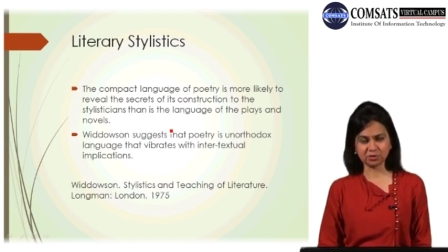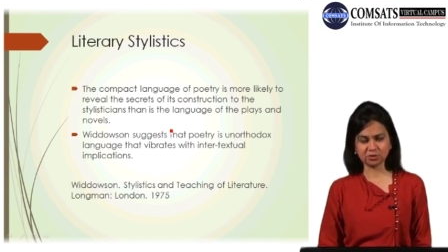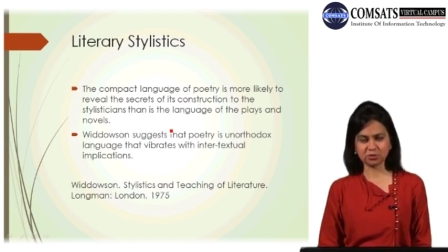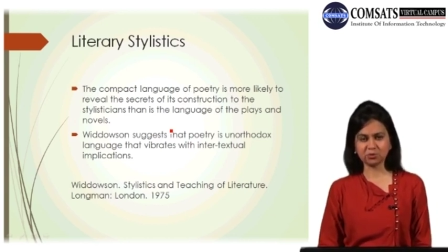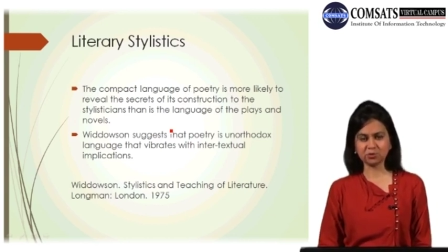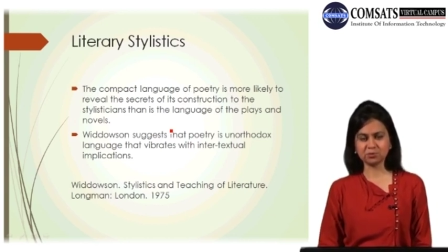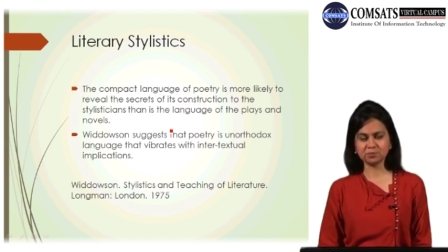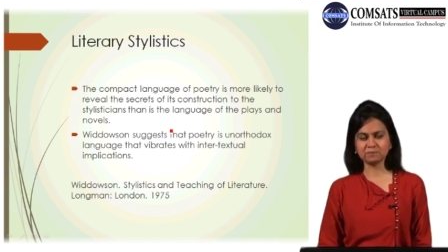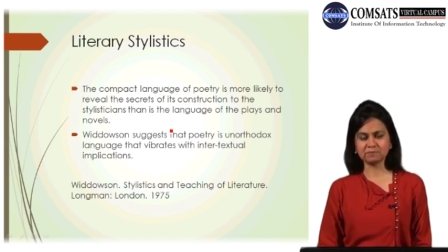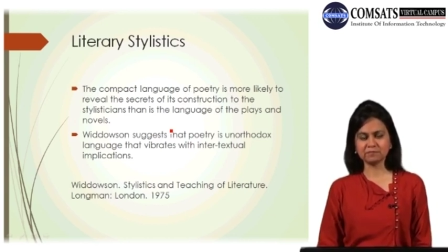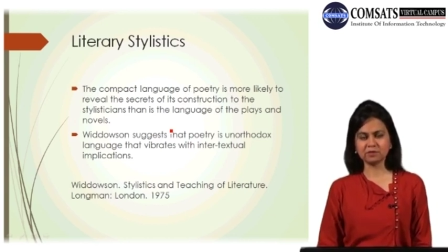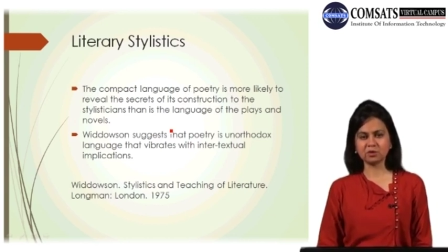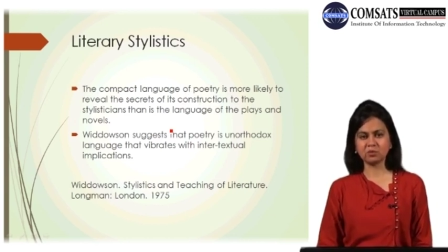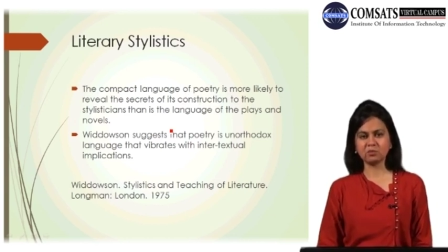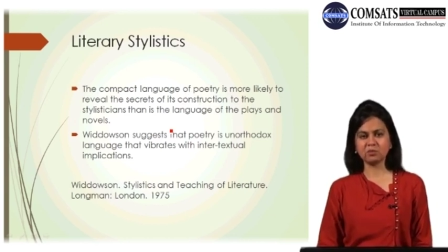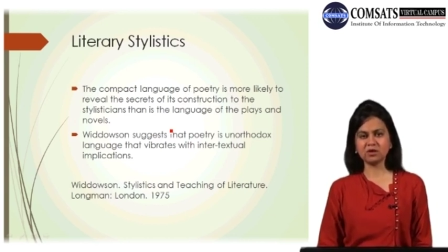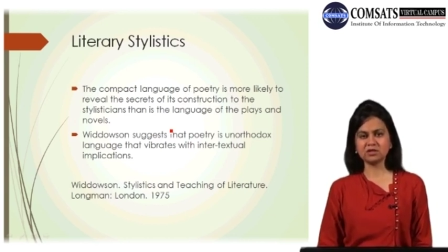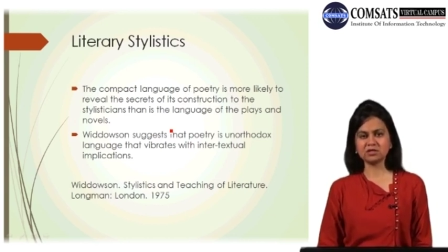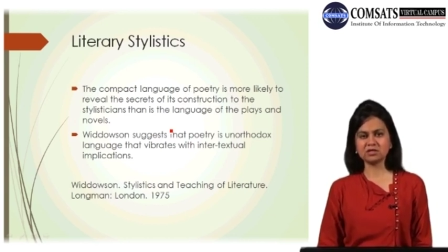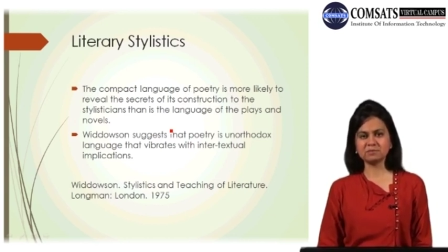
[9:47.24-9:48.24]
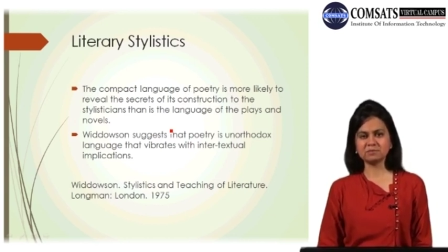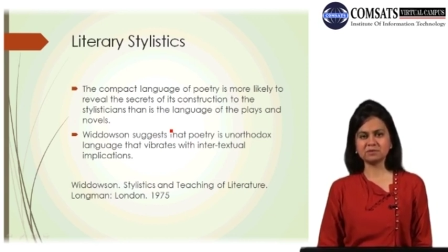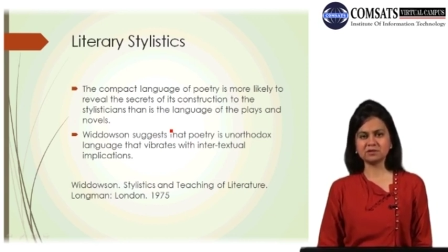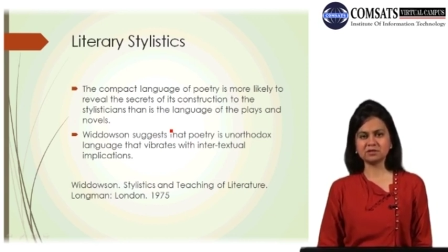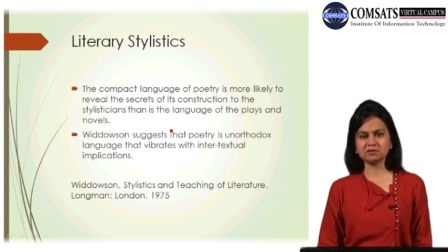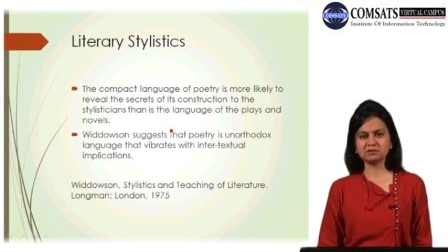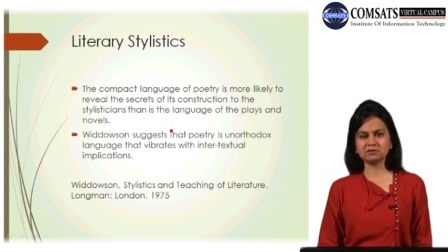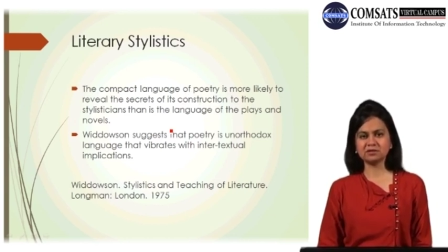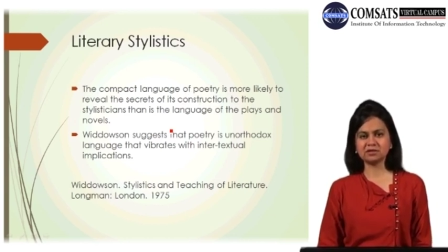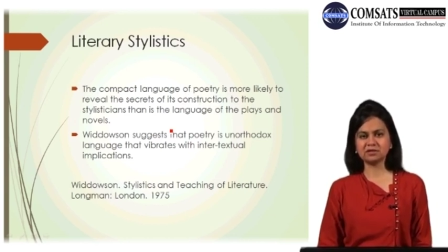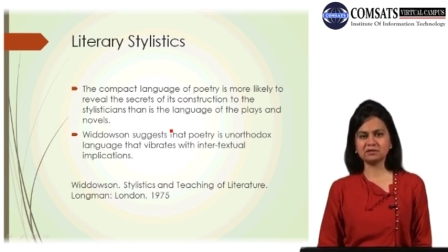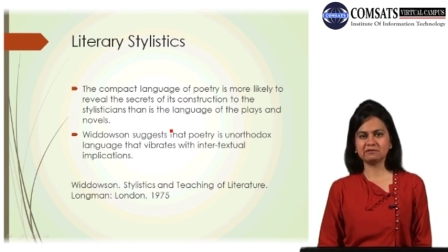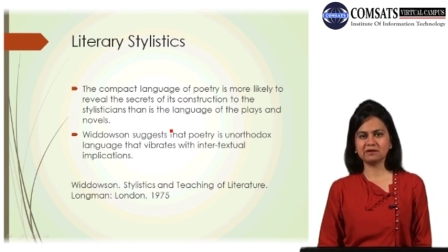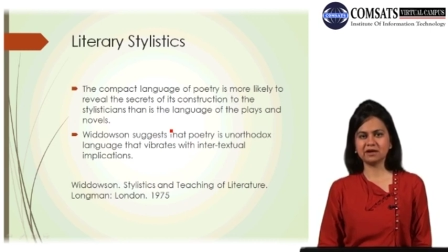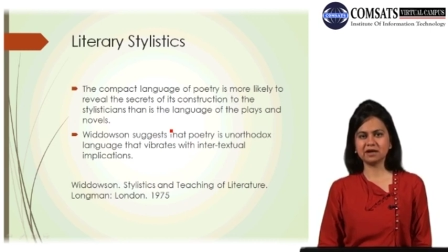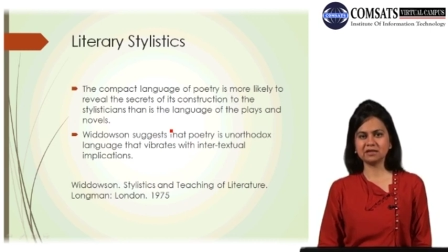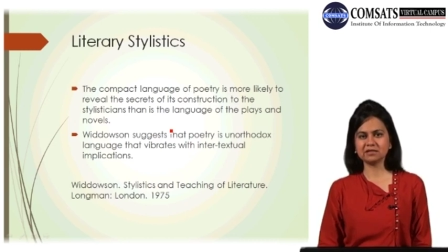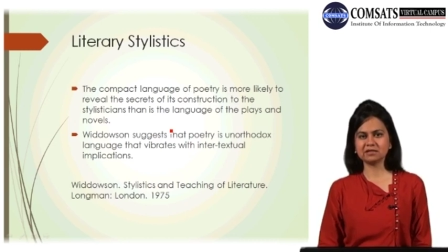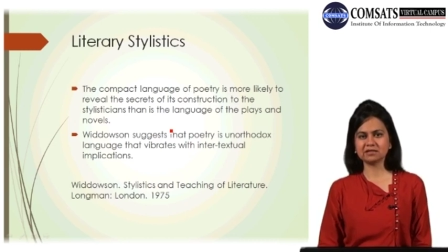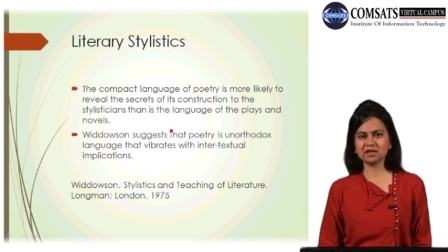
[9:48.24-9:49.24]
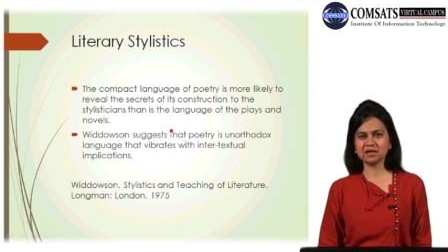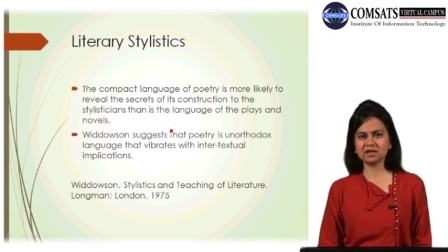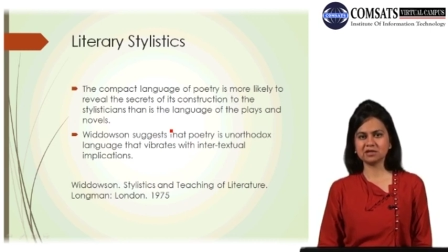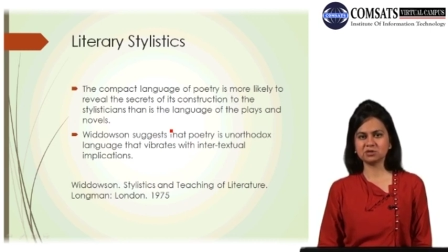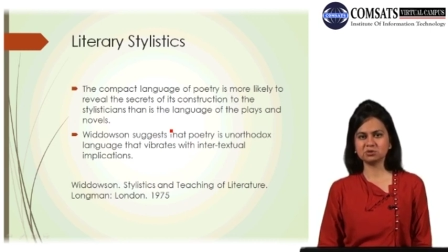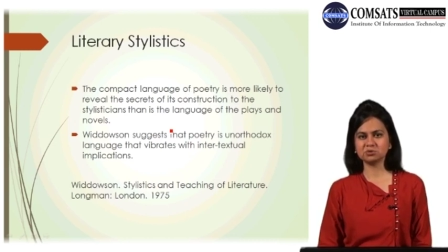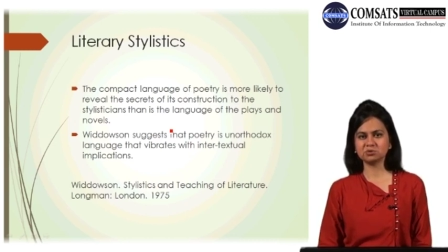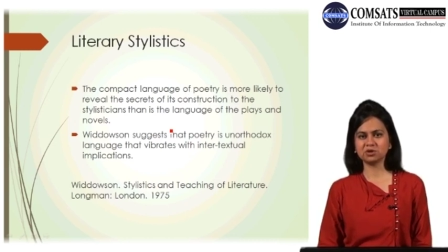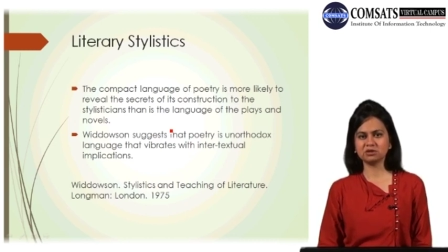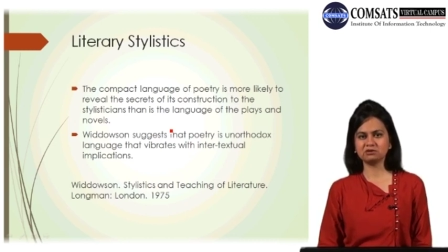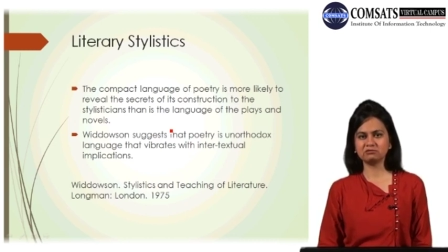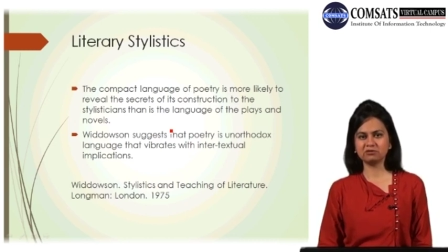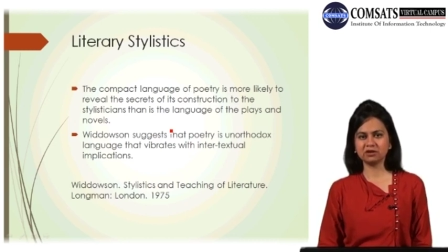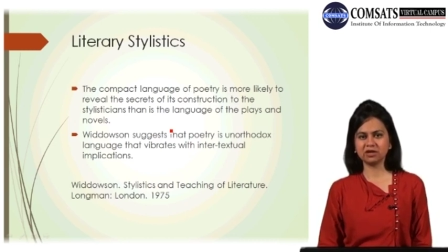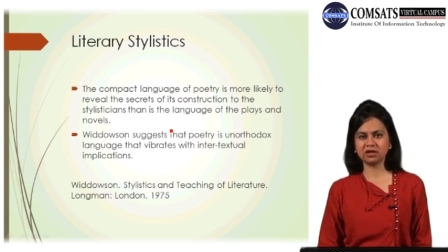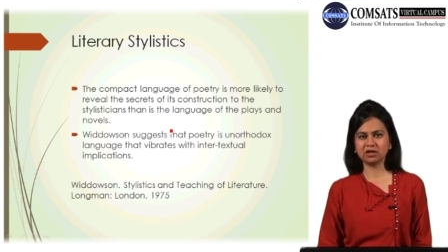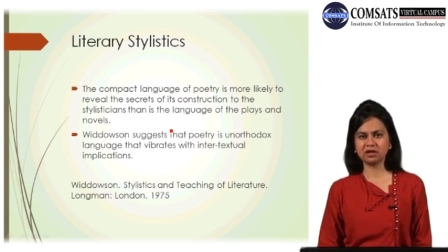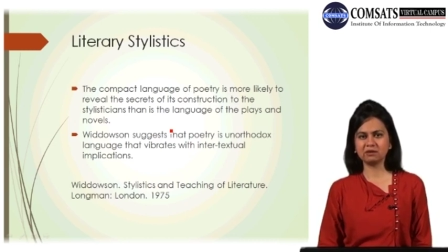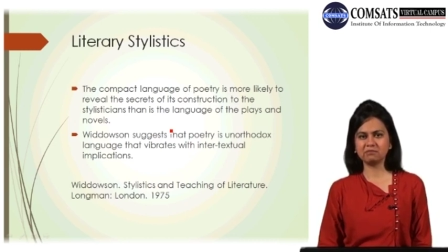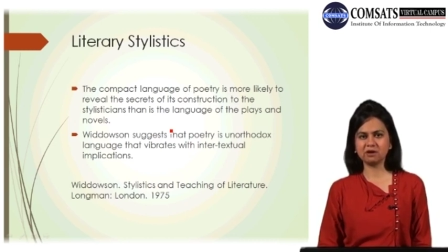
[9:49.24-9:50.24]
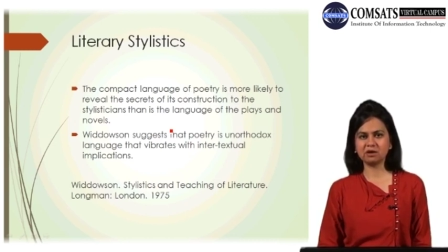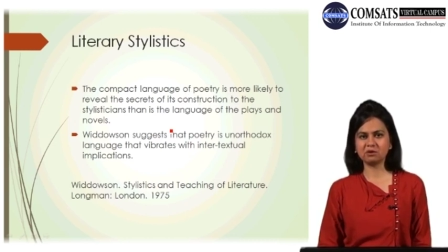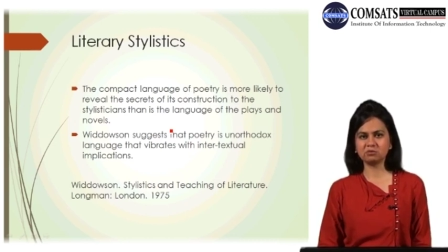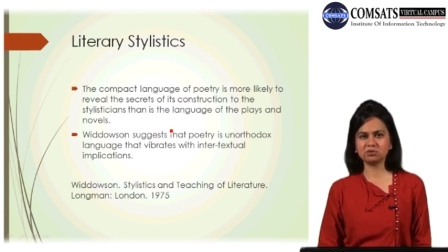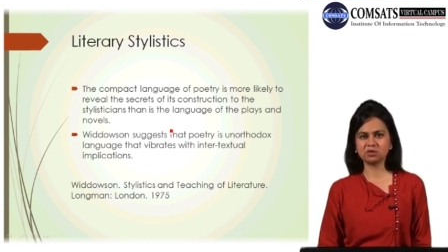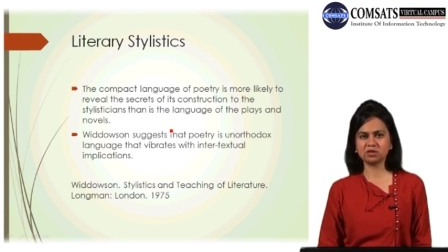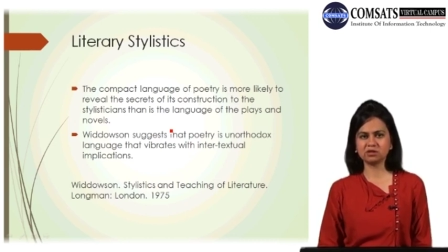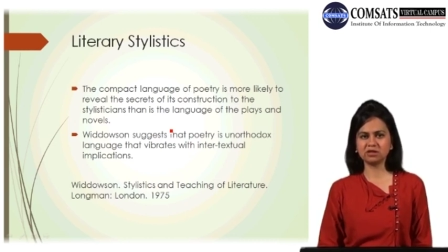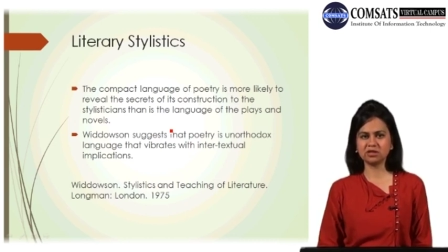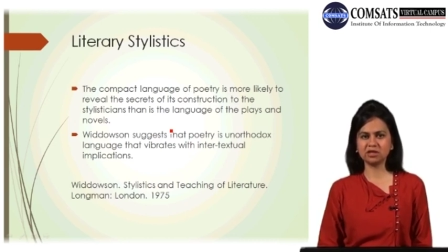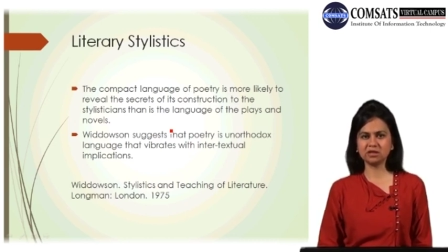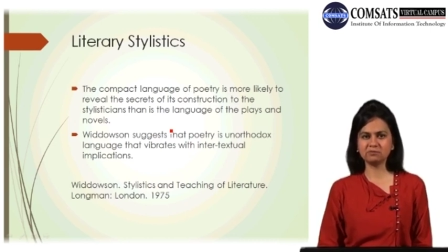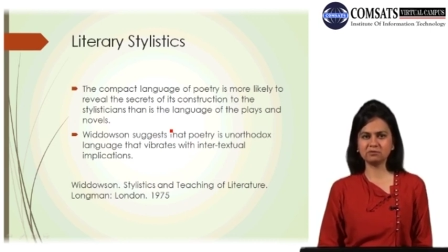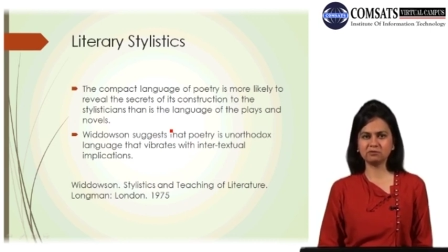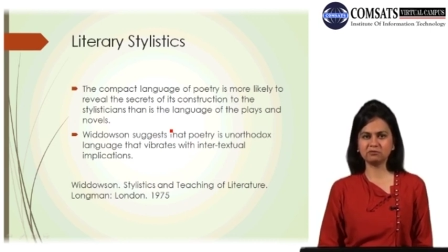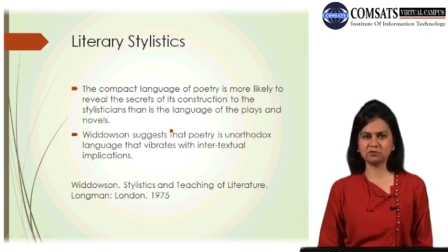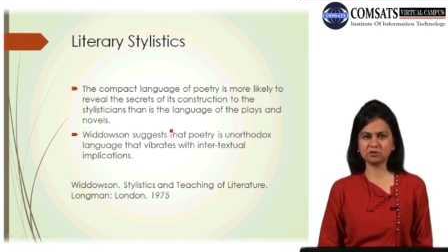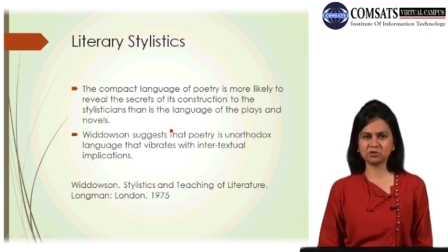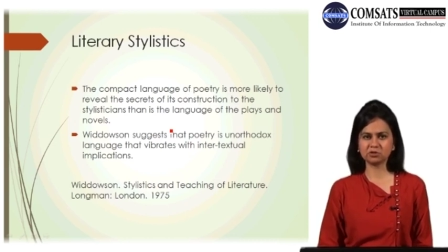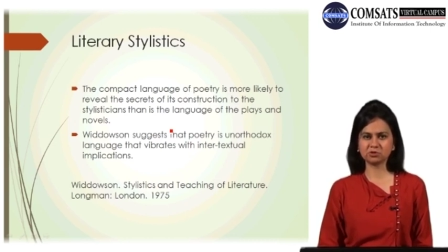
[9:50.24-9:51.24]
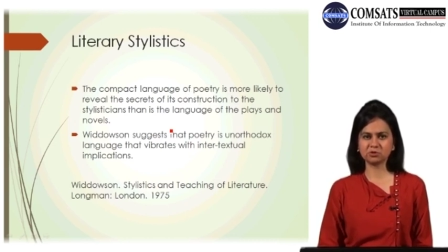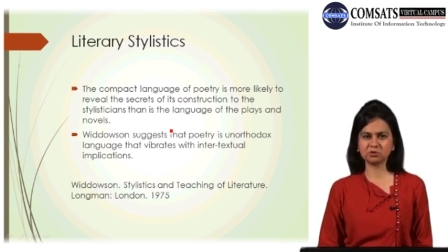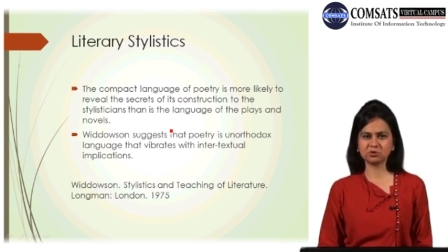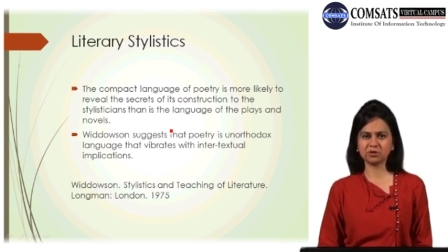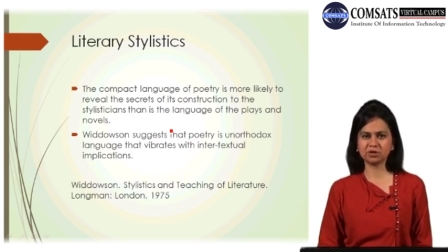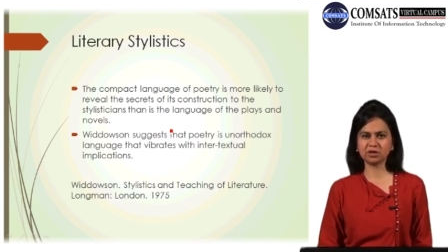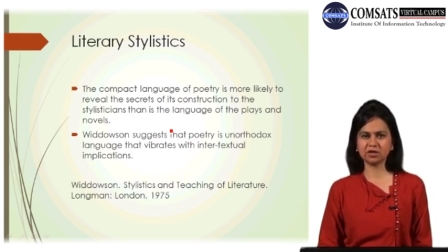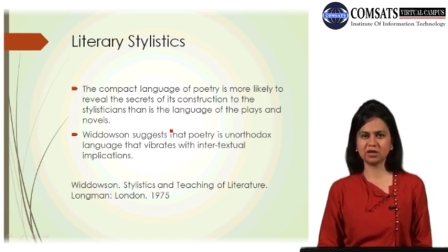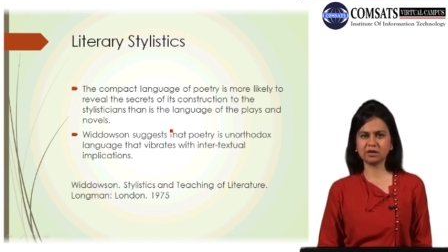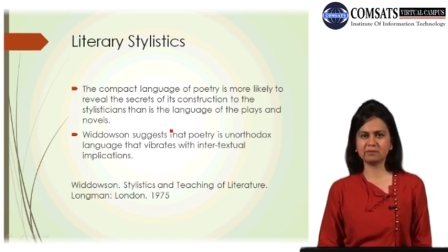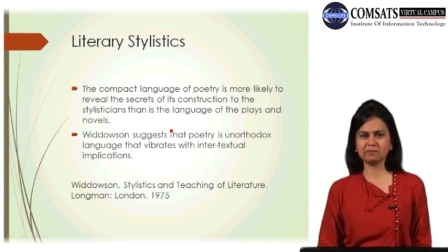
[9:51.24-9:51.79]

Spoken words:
So what a particular device has to convey about the theme of the story,